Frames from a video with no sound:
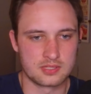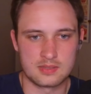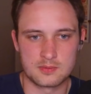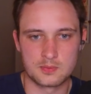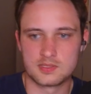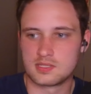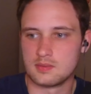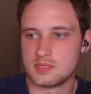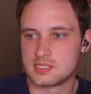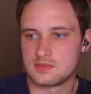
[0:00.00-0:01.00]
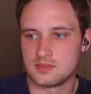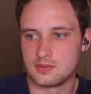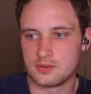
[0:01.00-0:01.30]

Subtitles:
teams was the missed field